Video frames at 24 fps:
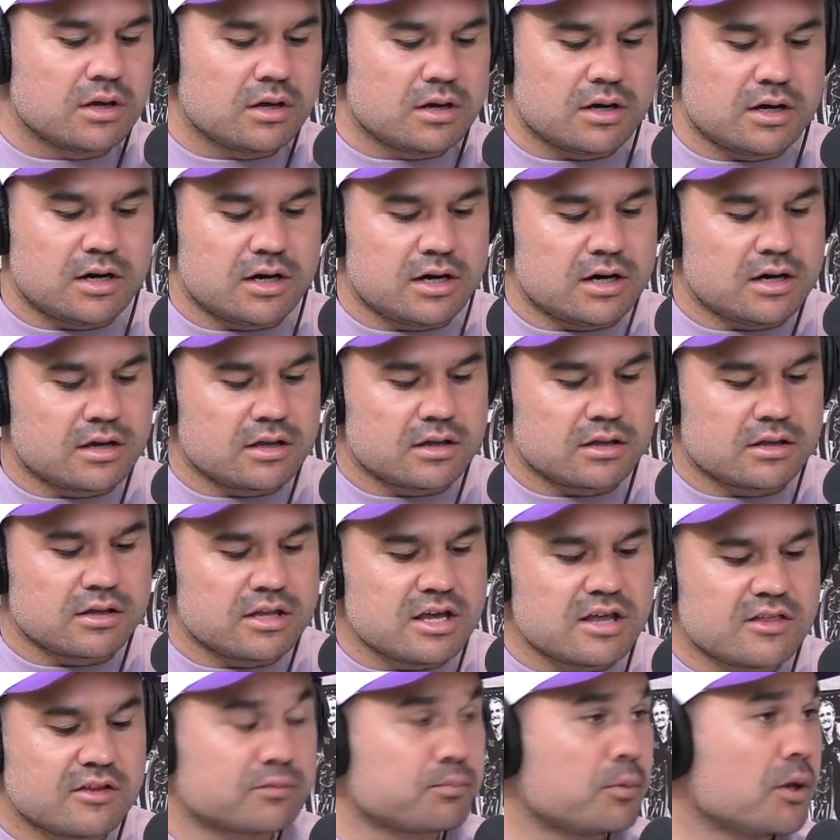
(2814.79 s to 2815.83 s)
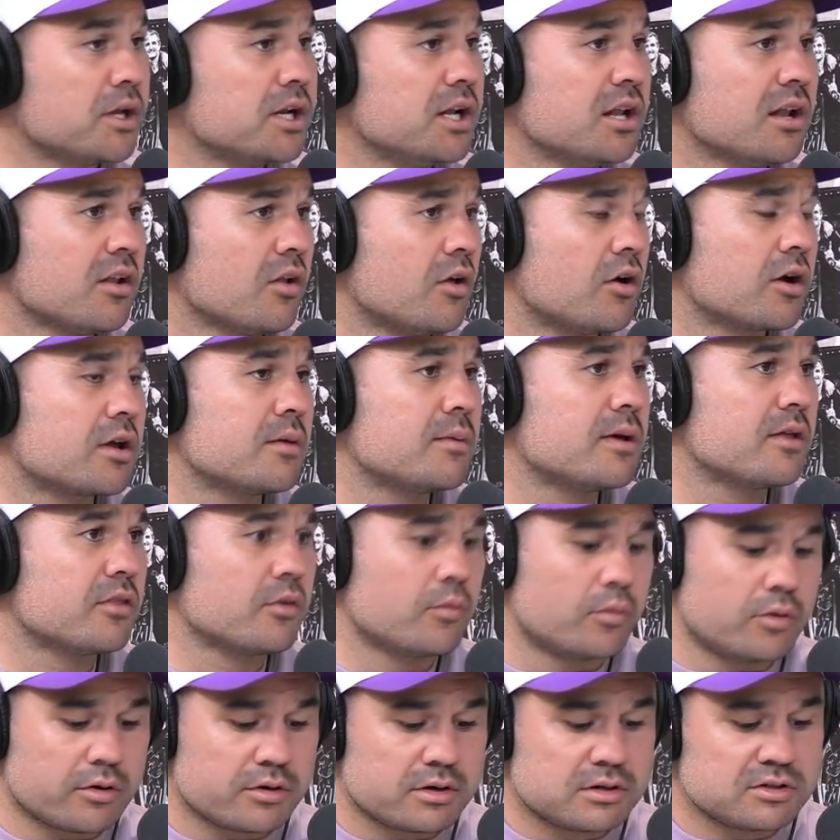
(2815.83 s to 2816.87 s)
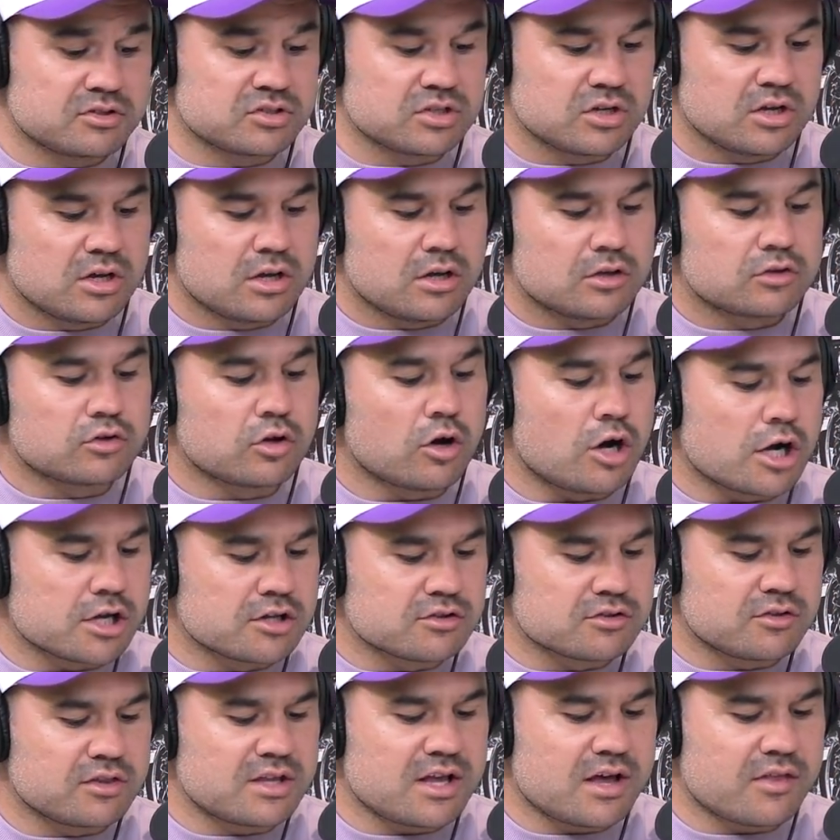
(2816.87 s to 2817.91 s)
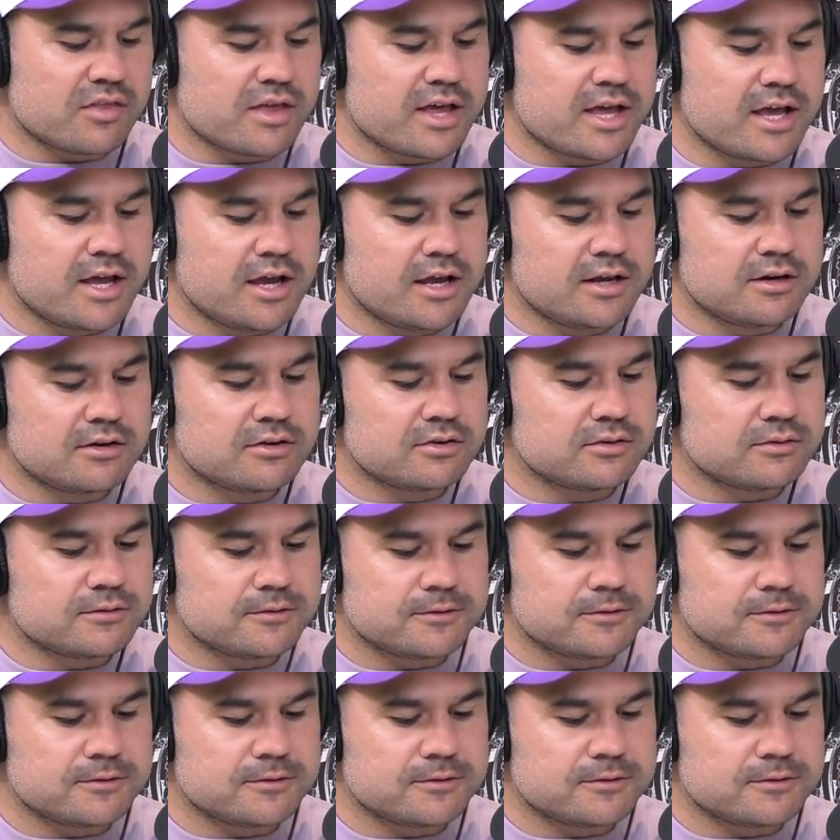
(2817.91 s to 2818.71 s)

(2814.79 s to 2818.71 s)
There's plenty to like about the Warriors. Tigers, on the other hand.